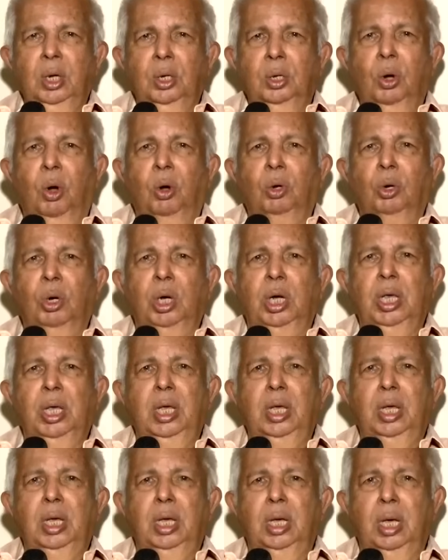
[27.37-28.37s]
not
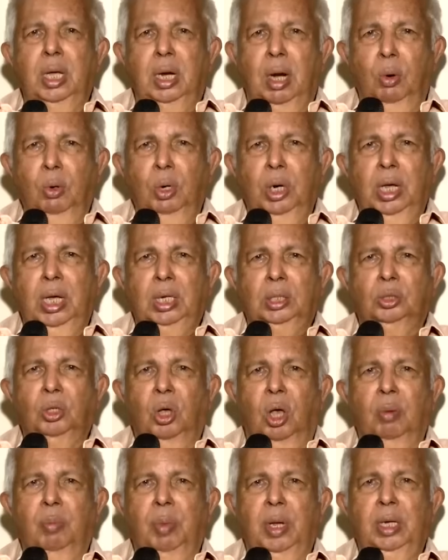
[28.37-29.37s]
only around Earth
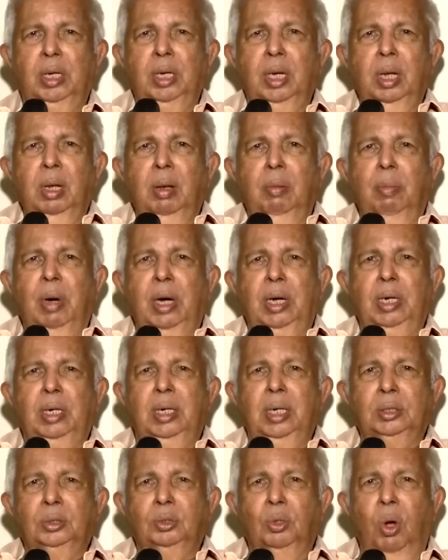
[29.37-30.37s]
orbit, but it
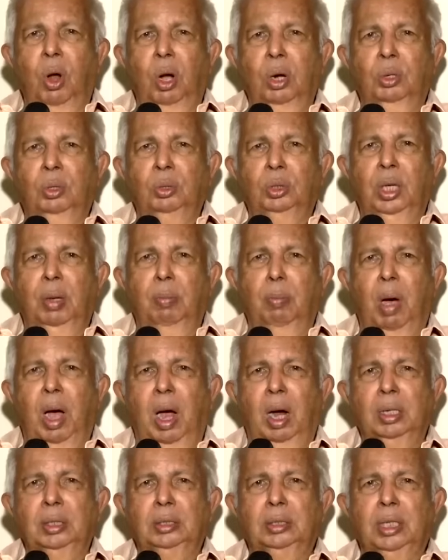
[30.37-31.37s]
has gone to the
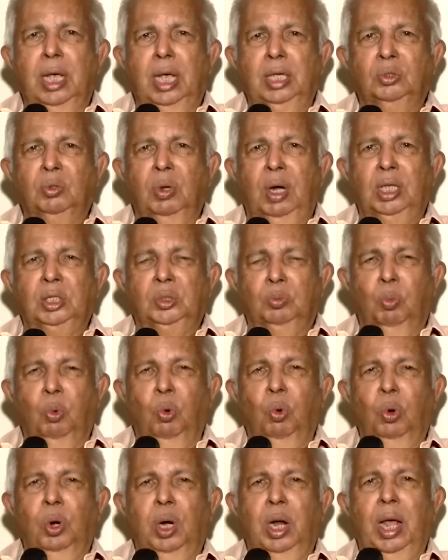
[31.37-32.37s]
Mars as well as
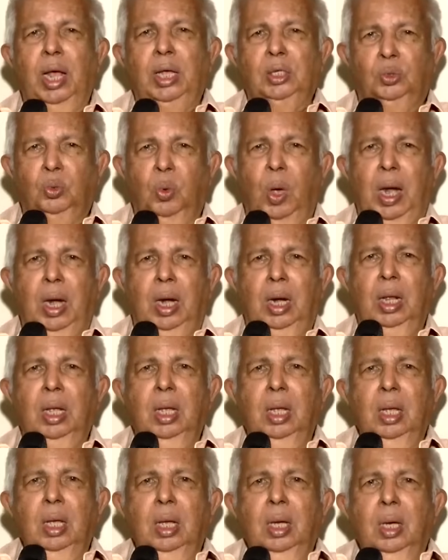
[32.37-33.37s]
Moon as well.
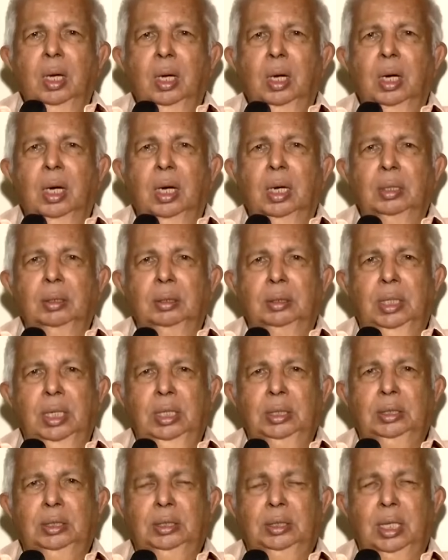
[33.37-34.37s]
Uh,
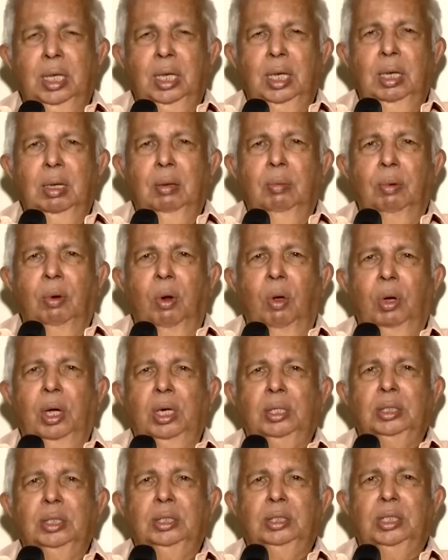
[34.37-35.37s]
this uh,
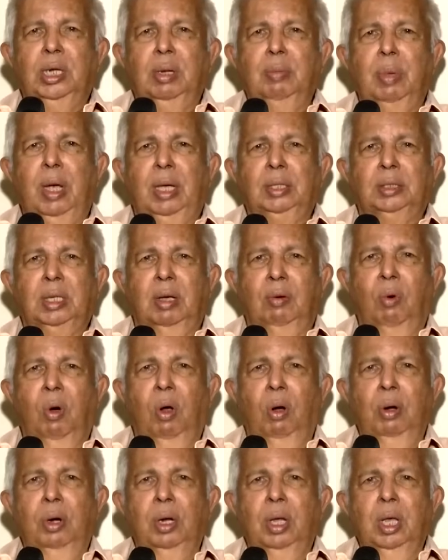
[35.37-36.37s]
rocket system has
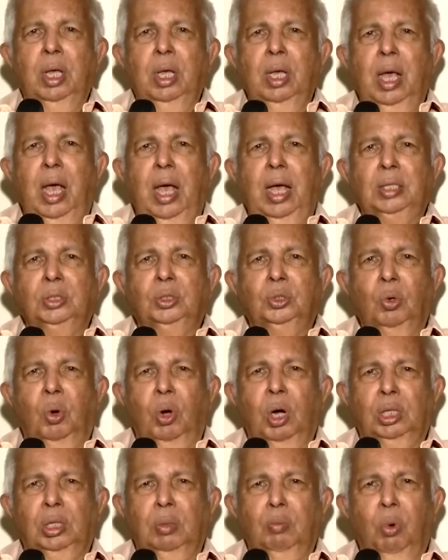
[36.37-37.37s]
evolved as
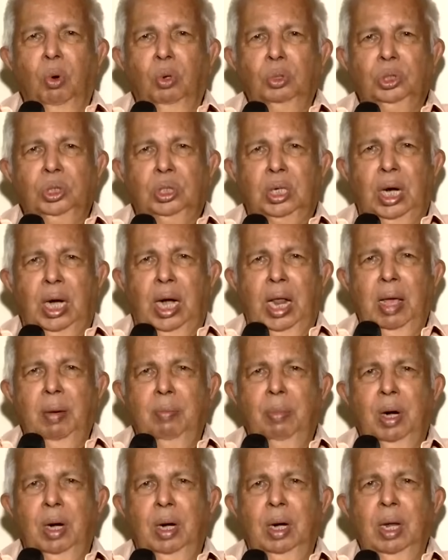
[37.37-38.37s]
one of the most
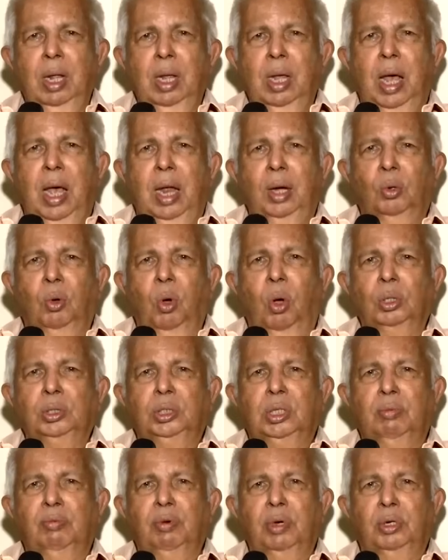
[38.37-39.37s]
reliable and
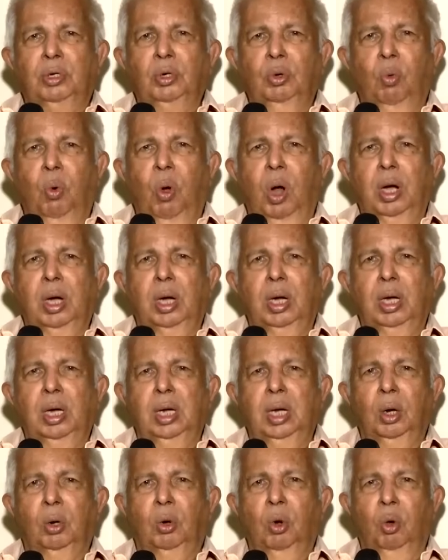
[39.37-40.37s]
cost-effective one
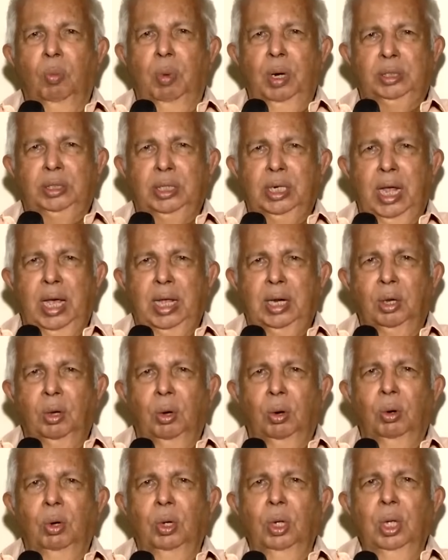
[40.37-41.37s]
in the global
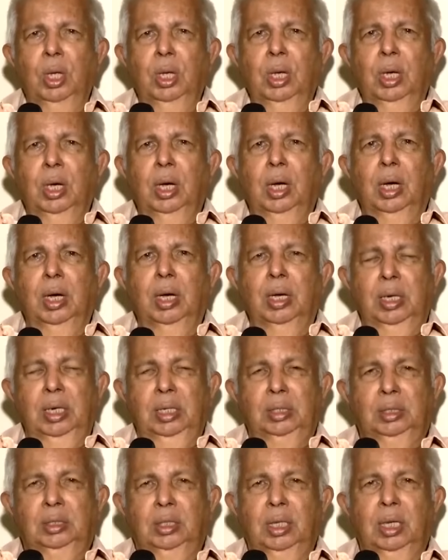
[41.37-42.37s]
scenario. Uh,
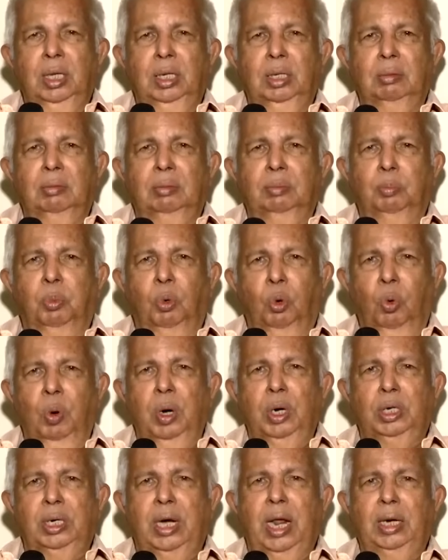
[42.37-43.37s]
its uh,
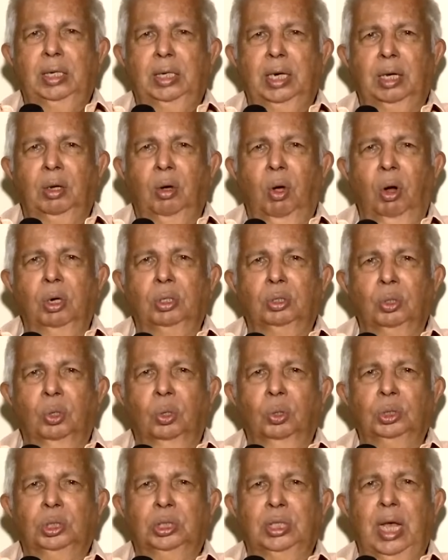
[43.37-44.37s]
proven track record
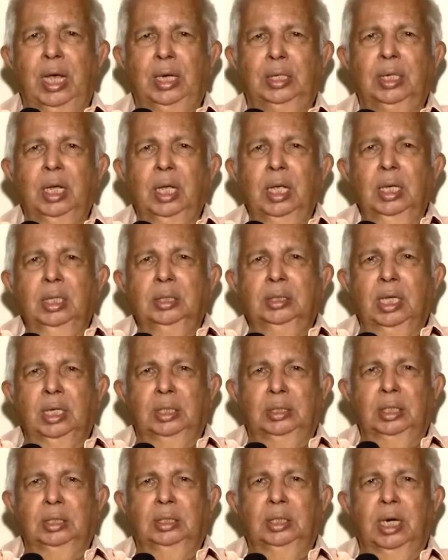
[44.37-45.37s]
shows that
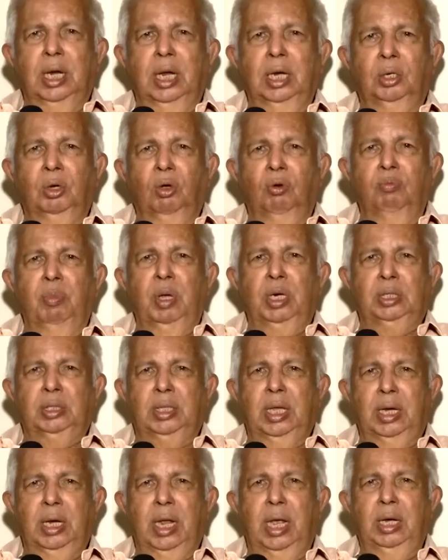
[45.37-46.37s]
success rate of better
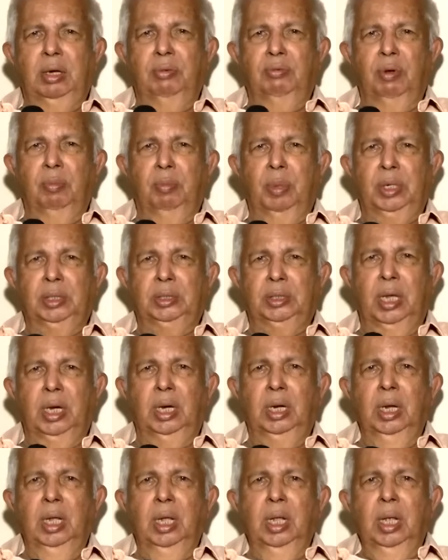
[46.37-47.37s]
than
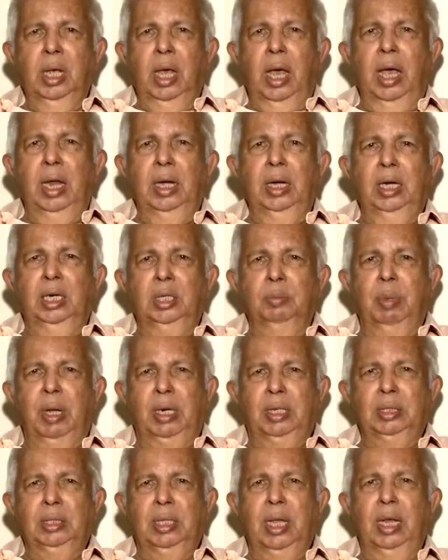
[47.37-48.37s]
95% and it is
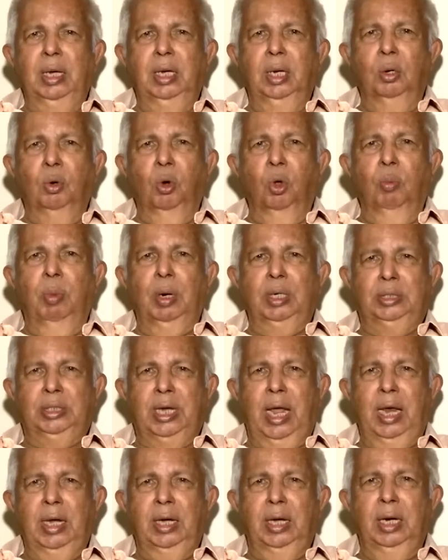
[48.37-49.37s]
better than the global
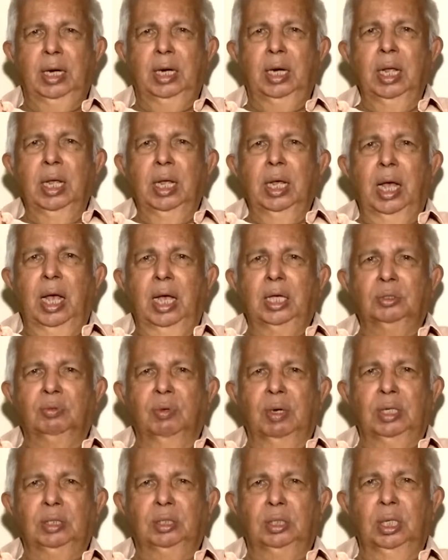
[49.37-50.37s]
standard as
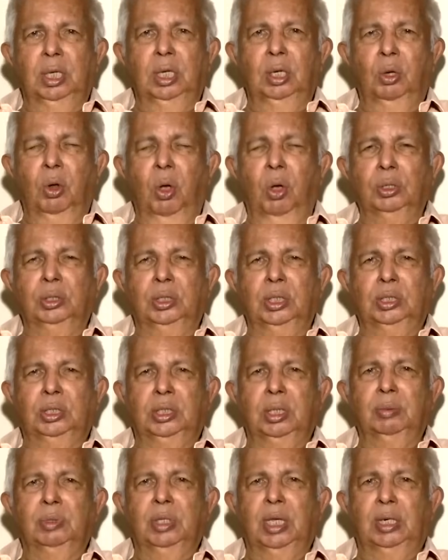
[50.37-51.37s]
far as the launch
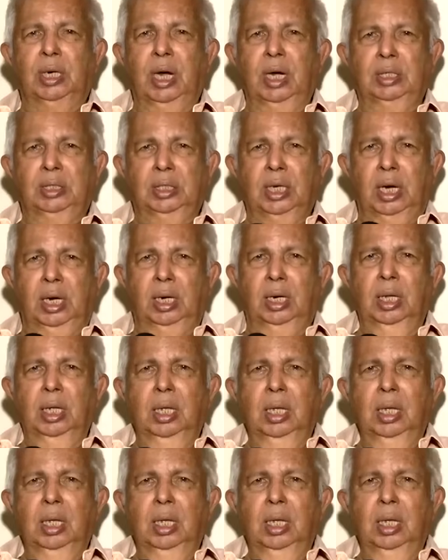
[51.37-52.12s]
systems are concerned